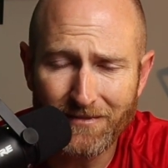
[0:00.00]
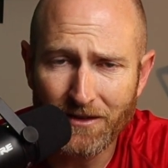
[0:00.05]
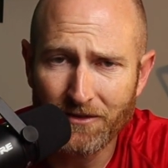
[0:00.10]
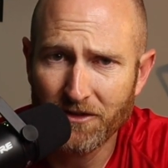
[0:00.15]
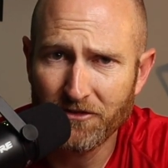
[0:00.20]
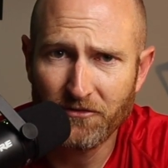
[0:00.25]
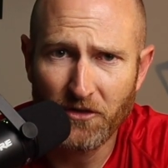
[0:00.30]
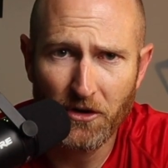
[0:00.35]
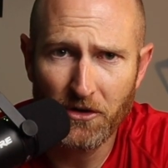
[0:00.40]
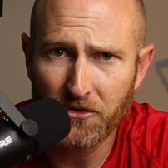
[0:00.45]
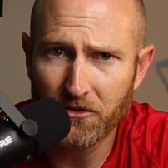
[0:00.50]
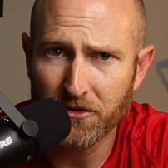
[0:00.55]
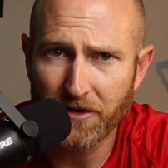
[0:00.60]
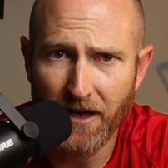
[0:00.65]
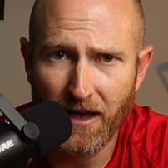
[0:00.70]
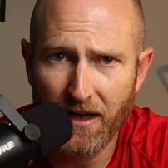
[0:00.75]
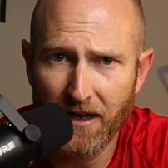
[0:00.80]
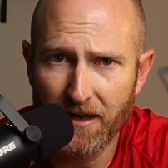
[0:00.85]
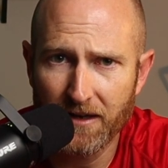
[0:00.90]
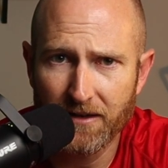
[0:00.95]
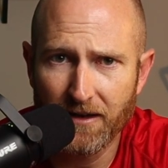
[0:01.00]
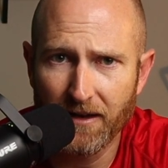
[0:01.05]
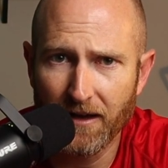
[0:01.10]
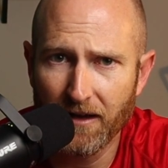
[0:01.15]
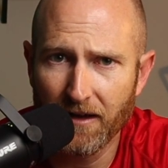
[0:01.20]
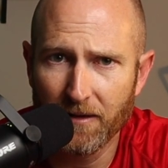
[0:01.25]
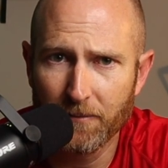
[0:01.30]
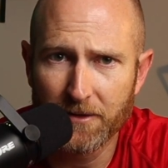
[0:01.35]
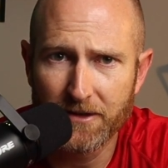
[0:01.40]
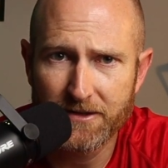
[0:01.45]
the vertical gain.
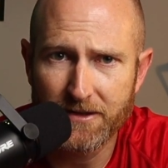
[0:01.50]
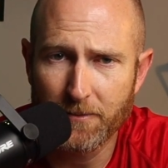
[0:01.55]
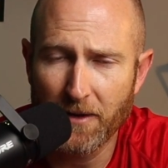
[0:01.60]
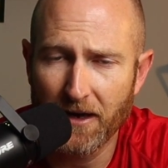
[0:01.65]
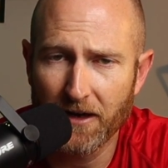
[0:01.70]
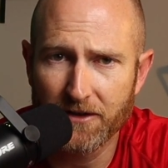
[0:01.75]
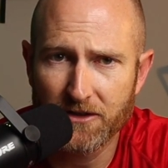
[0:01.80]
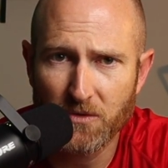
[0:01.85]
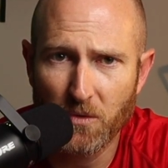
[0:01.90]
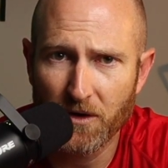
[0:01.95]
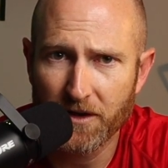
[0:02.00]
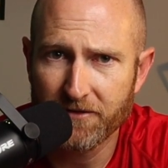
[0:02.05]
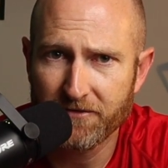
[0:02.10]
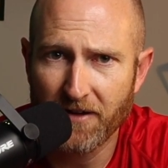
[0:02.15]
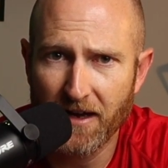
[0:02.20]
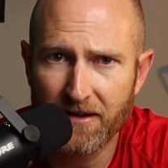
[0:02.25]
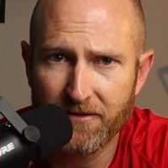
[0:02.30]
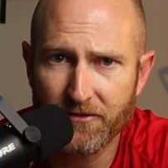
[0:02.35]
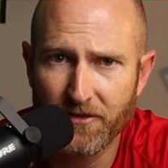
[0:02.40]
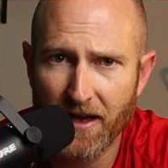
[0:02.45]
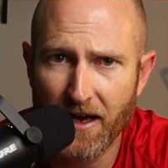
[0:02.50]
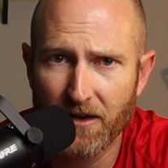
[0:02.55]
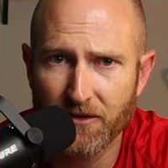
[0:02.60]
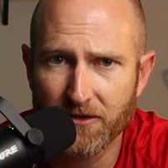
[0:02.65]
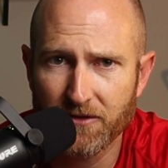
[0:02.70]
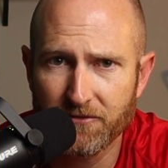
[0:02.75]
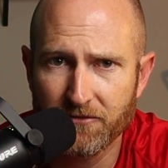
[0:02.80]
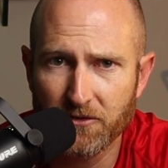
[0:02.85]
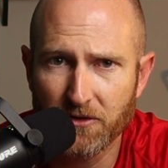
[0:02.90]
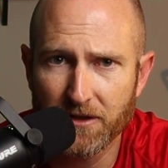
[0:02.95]
It's about a
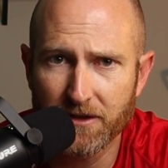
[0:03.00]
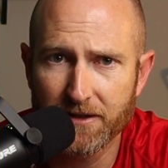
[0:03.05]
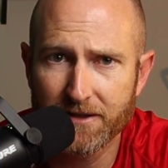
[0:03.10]
25,000-foot